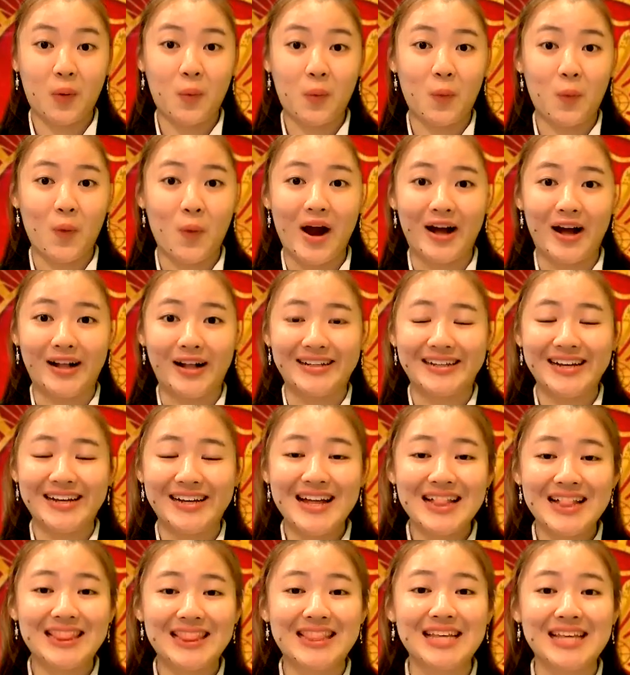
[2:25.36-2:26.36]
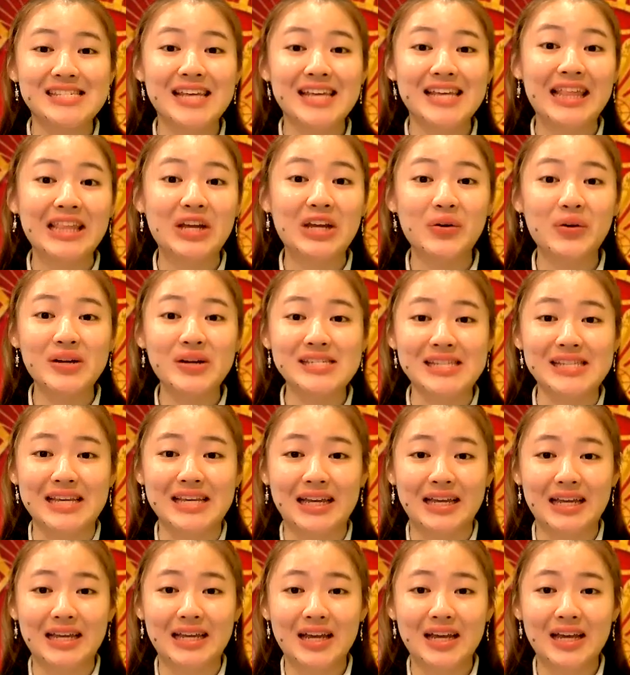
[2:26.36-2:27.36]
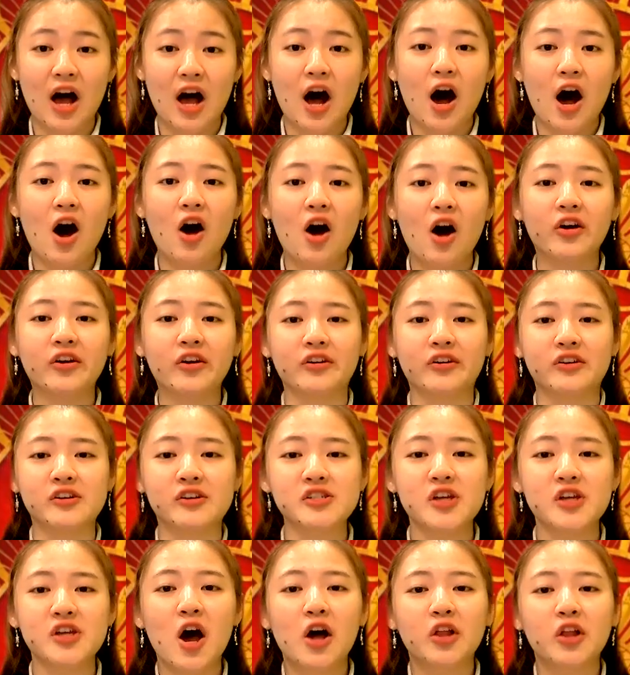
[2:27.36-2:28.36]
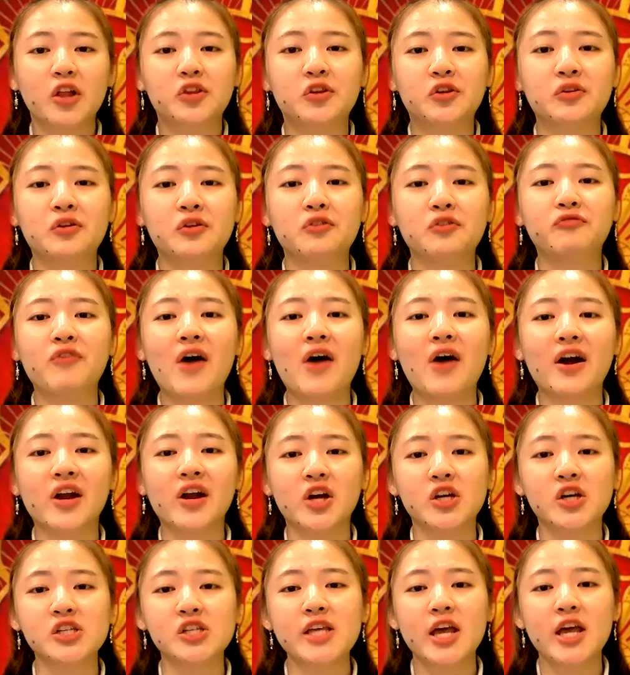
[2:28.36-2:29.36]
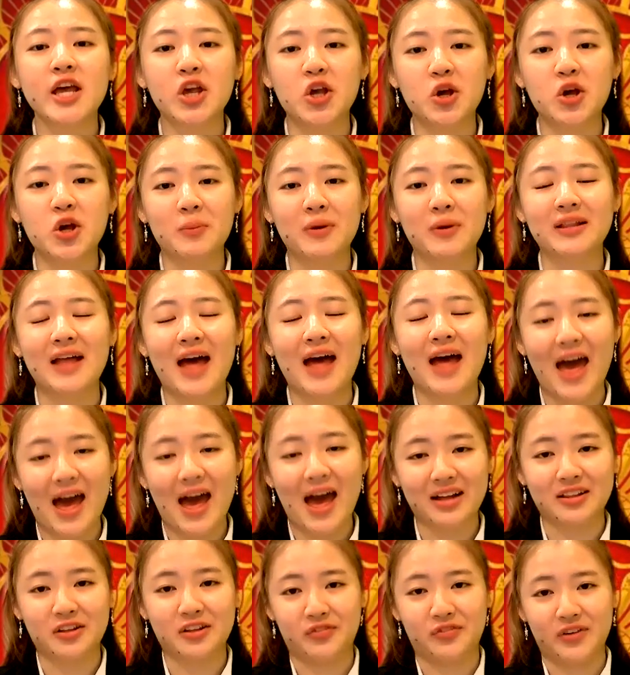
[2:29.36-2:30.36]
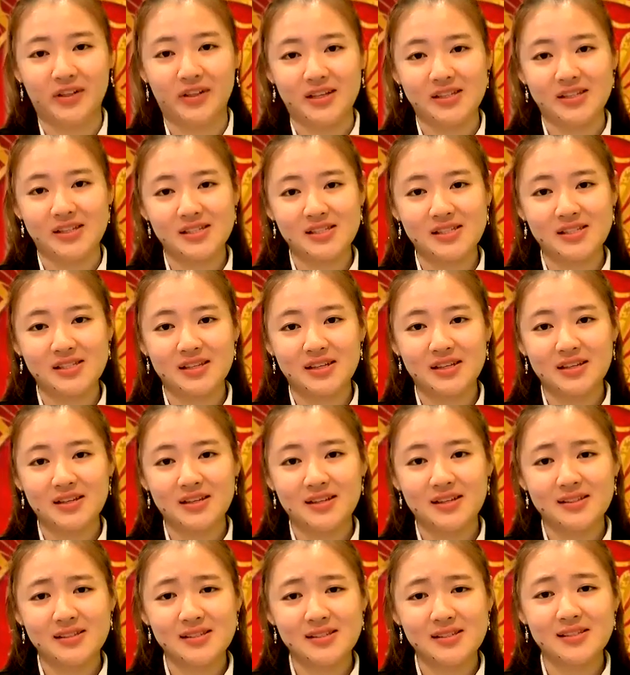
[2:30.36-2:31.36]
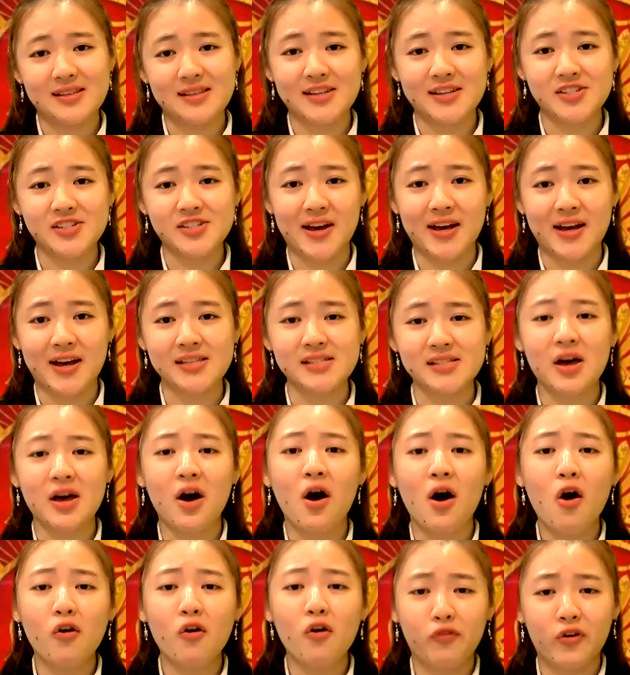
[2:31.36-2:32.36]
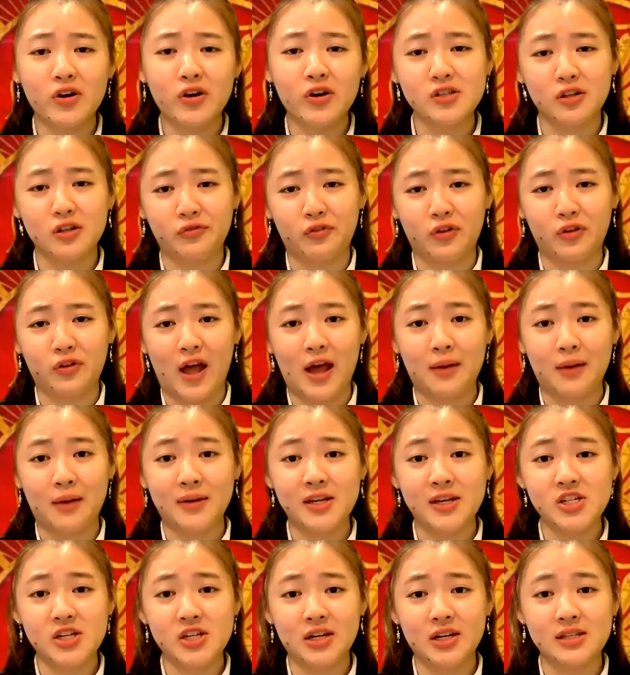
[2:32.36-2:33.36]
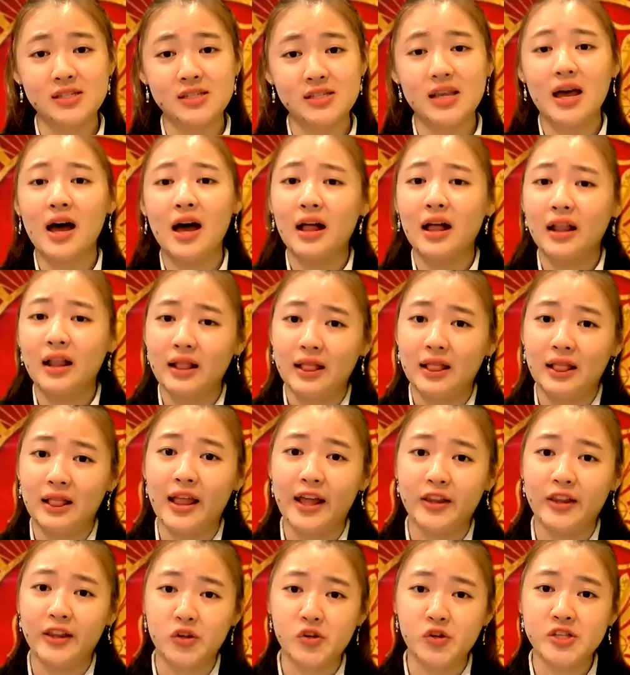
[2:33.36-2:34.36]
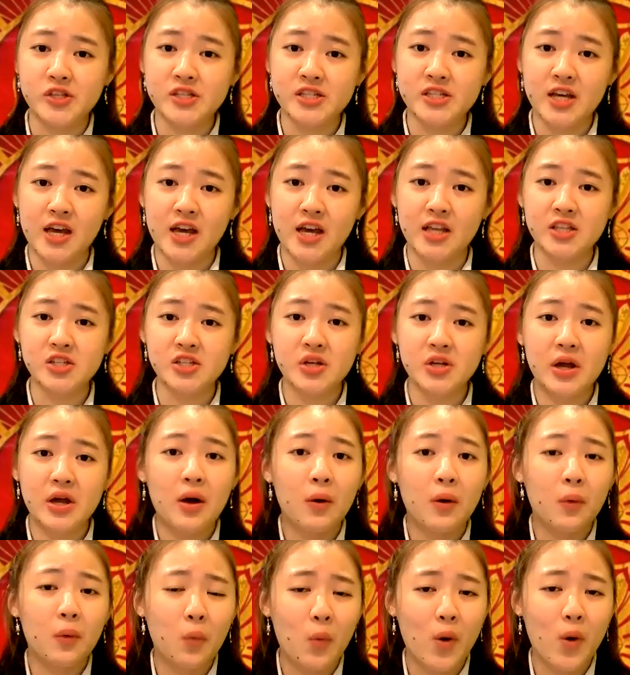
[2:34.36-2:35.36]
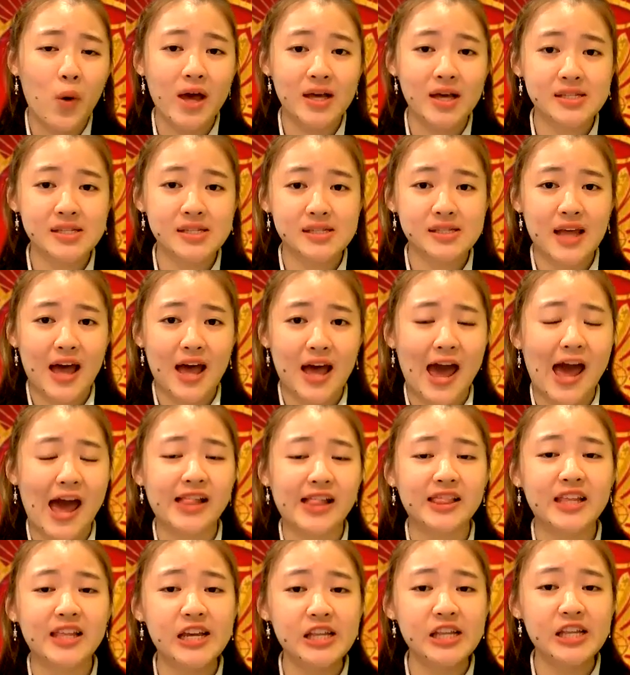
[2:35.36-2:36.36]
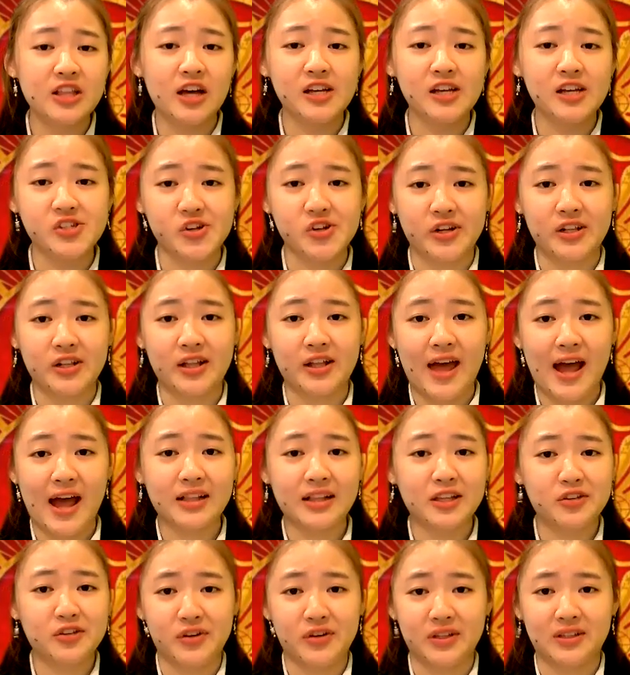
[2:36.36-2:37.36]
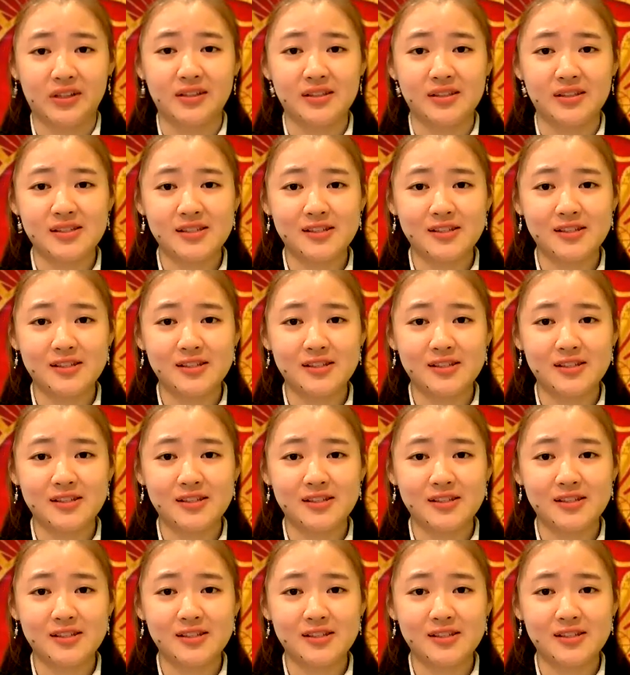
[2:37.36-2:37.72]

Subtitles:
Well, this increasing occurs due to various human activities, such as fossil fuel emissions, land use change, waste, and industrial activities.